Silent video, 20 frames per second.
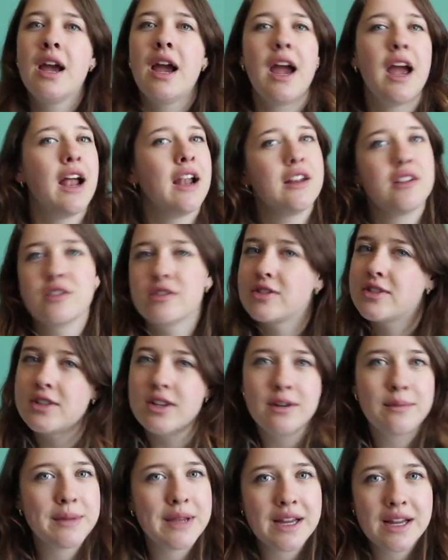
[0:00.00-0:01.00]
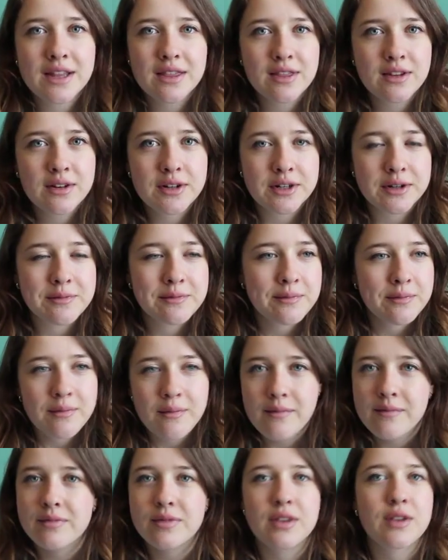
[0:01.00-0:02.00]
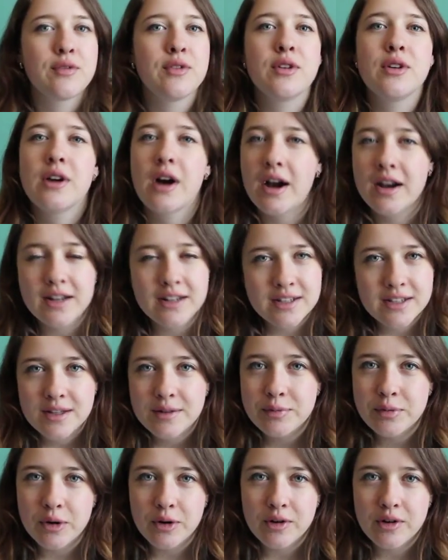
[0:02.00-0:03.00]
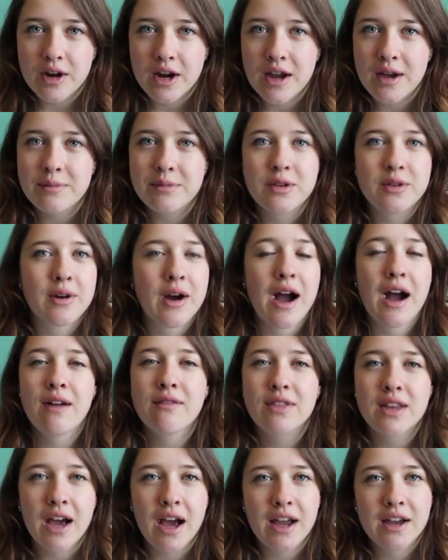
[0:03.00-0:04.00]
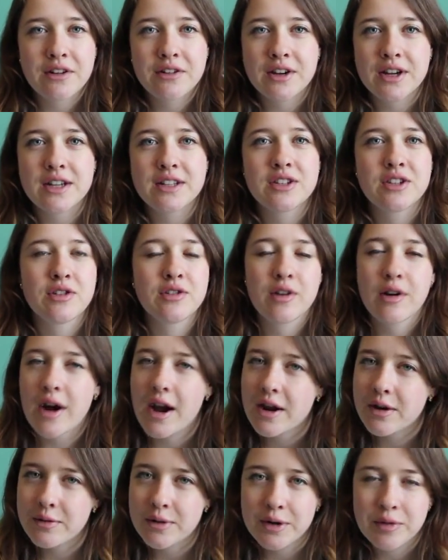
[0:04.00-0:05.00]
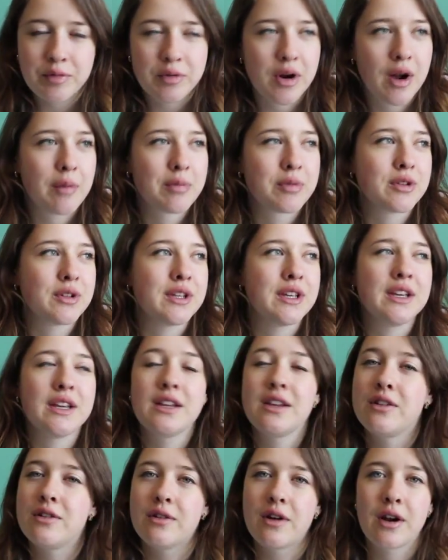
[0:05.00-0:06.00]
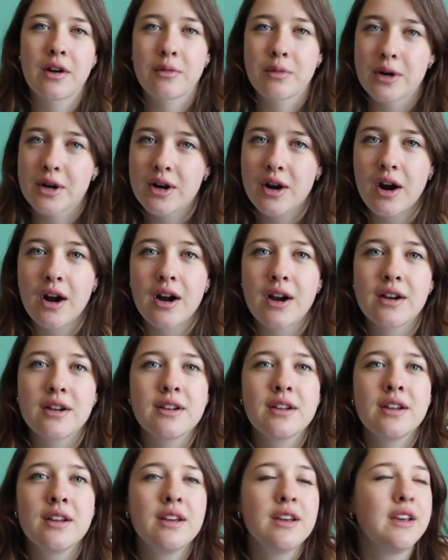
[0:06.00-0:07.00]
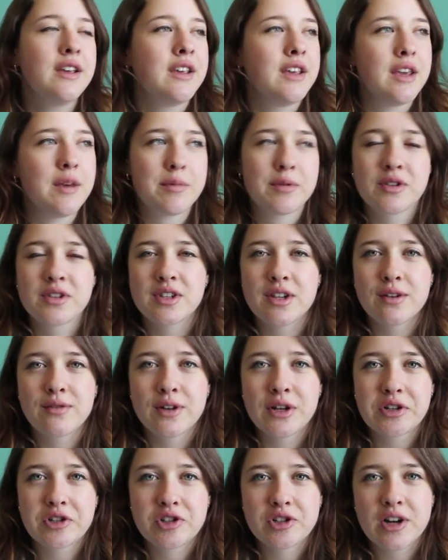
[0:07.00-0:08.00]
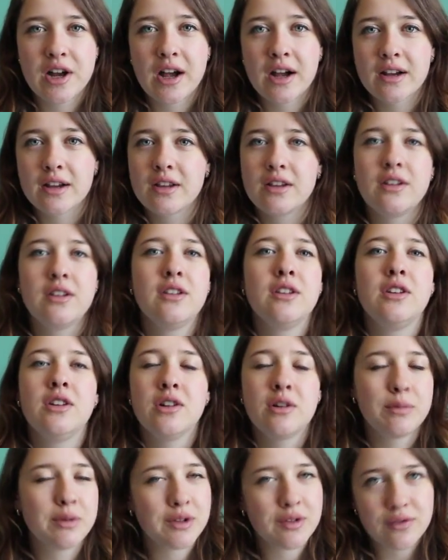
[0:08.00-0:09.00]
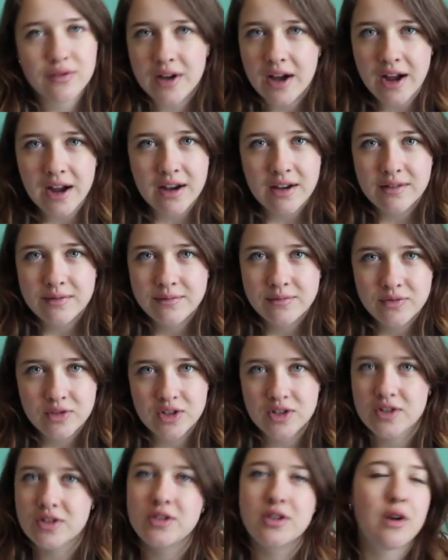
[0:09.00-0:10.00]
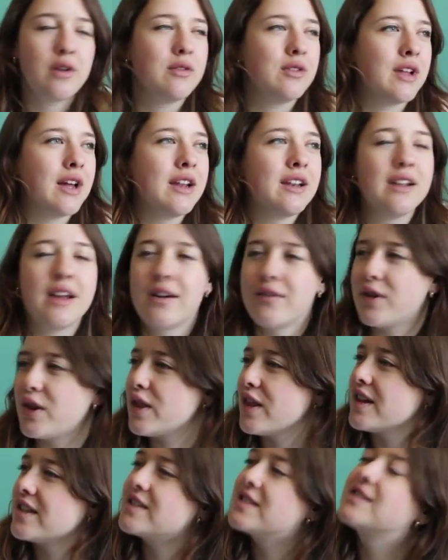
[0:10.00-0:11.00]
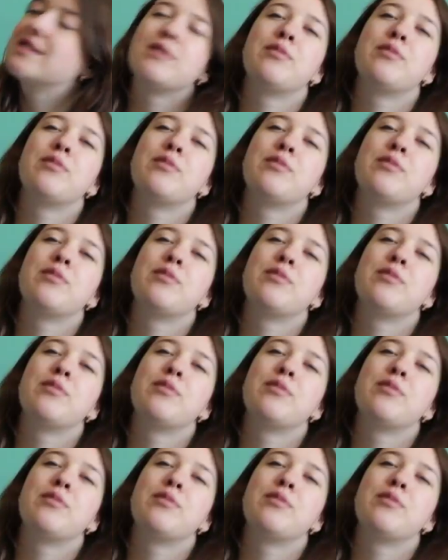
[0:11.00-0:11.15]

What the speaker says: and you'll still make it through. If you got into the program, you have the high grades, you know how to work properly, you know how to work hard, Keep yourself on track. You'll be fine. Just don't let everything slip